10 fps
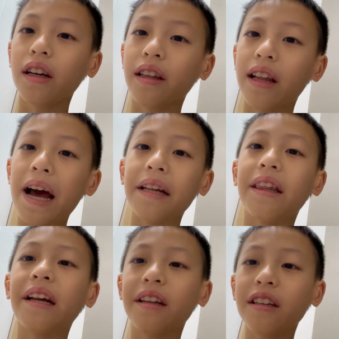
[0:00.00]

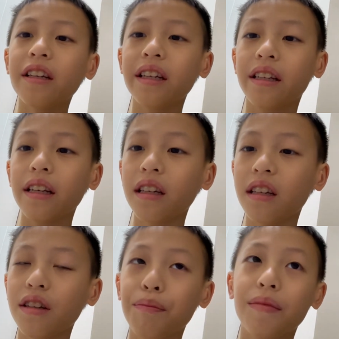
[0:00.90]
That doesn't exist.